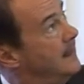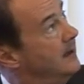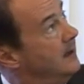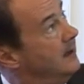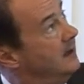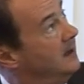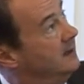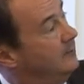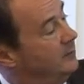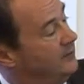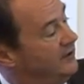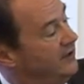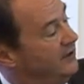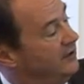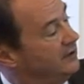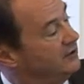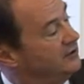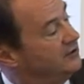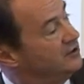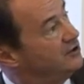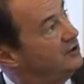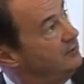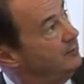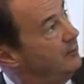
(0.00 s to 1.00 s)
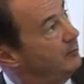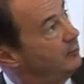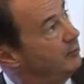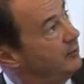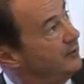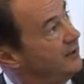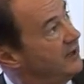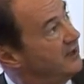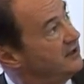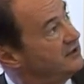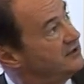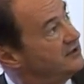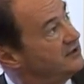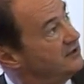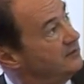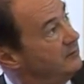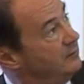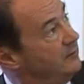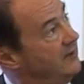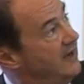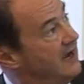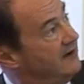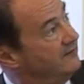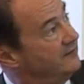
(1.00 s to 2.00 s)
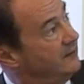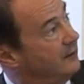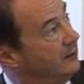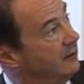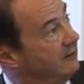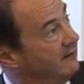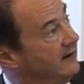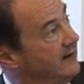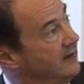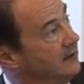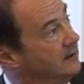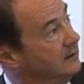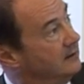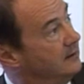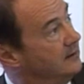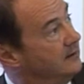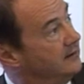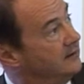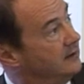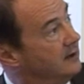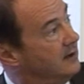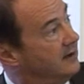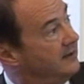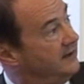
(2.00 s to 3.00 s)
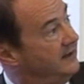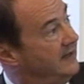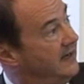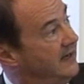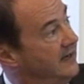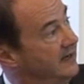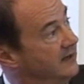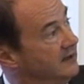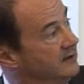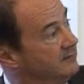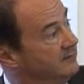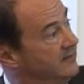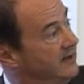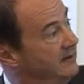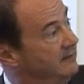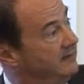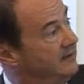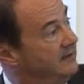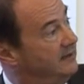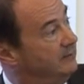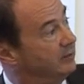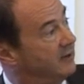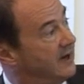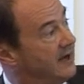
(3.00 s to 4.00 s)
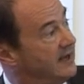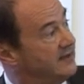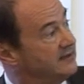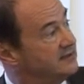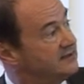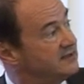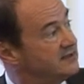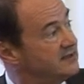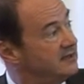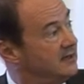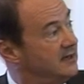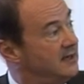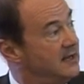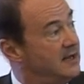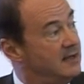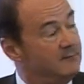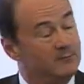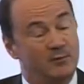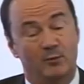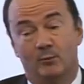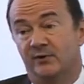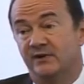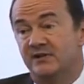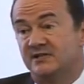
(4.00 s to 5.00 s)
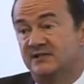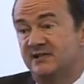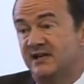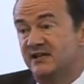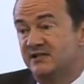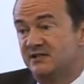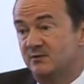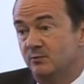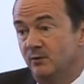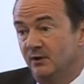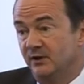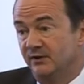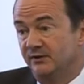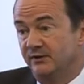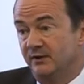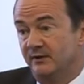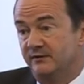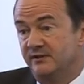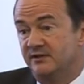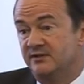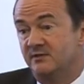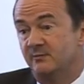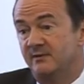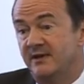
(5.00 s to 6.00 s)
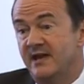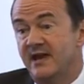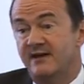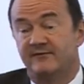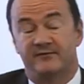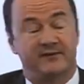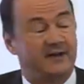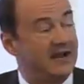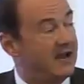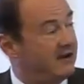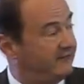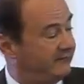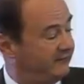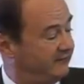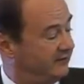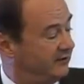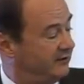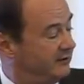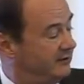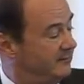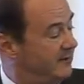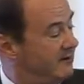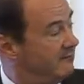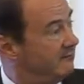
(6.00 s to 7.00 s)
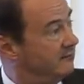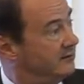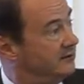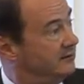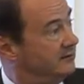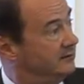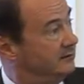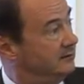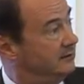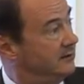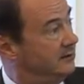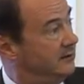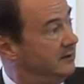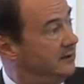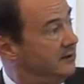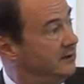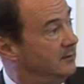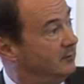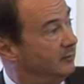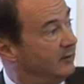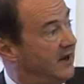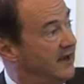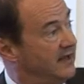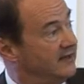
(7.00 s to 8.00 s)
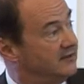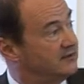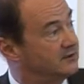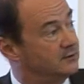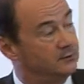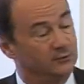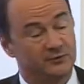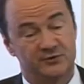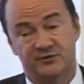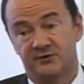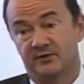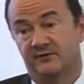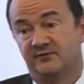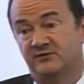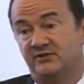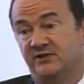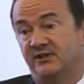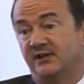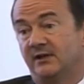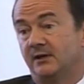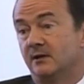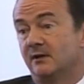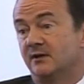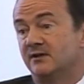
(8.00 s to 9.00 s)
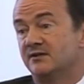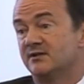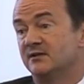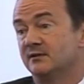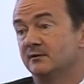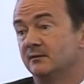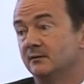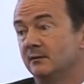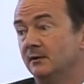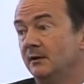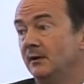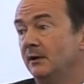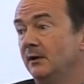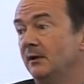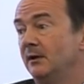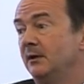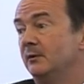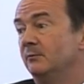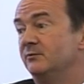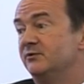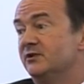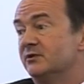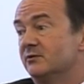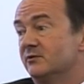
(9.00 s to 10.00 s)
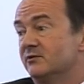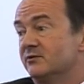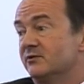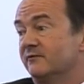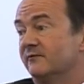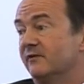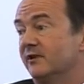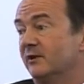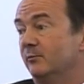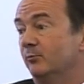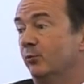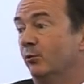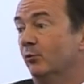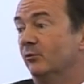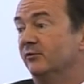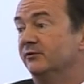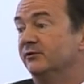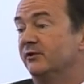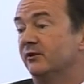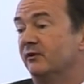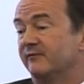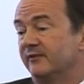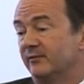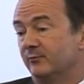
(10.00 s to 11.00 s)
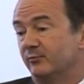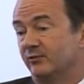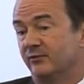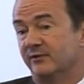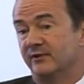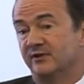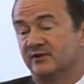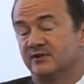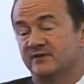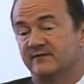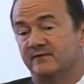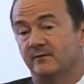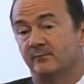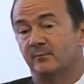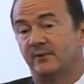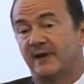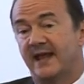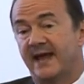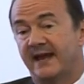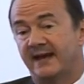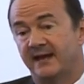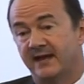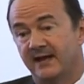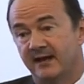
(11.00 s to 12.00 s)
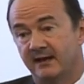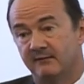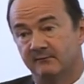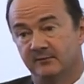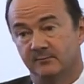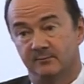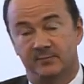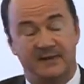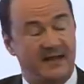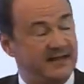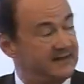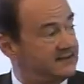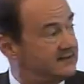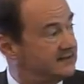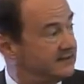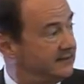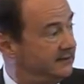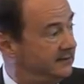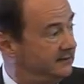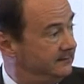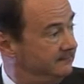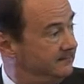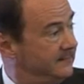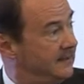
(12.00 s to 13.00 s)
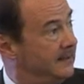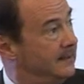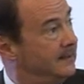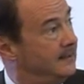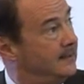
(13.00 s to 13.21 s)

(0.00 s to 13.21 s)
Uh, within the consumer products, we have the L'Oreal and Garnier and Maybelline brands, but what is less well known is that we have an African-American brand called SoftSheen-Carson, which is also very important at offering products for black hair and black skin.